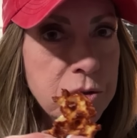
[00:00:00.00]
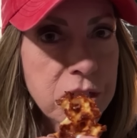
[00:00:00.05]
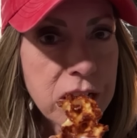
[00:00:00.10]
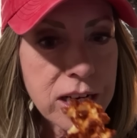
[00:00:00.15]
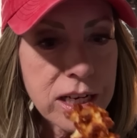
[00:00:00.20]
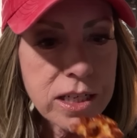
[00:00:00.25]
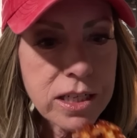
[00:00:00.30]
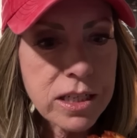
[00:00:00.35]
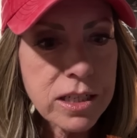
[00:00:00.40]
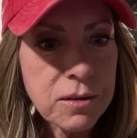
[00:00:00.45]

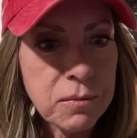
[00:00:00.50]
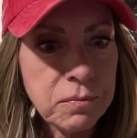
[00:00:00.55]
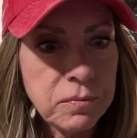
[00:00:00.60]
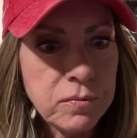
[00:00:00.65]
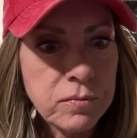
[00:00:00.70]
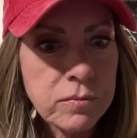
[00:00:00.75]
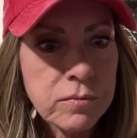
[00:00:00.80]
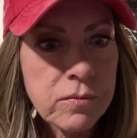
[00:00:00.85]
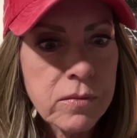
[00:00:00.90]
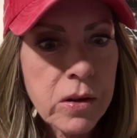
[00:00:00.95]
taste.
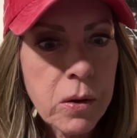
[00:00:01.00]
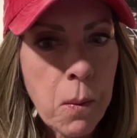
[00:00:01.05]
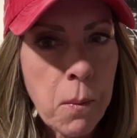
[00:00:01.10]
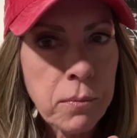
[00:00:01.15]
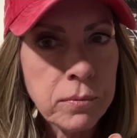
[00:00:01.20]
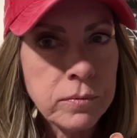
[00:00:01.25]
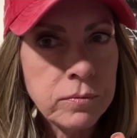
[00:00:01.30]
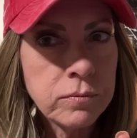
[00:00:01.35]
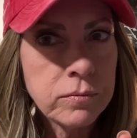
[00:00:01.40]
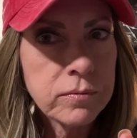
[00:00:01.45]

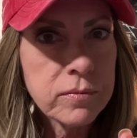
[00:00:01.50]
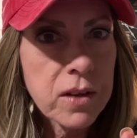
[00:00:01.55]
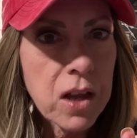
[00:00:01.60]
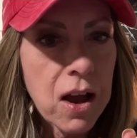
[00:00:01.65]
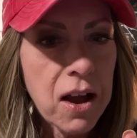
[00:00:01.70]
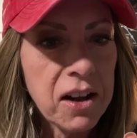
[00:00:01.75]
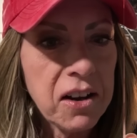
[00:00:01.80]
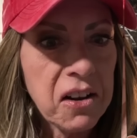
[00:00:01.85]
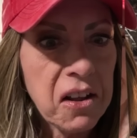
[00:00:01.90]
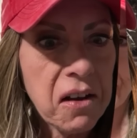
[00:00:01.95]

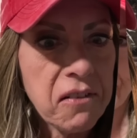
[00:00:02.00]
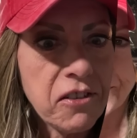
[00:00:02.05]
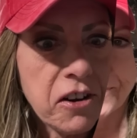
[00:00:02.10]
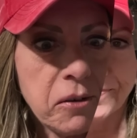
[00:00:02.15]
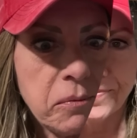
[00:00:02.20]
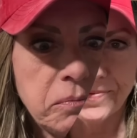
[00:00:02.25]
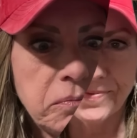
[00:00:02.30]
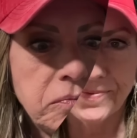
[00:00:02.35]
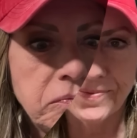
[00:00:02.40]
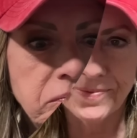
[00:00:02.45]
I love
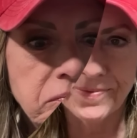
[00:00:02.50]
them.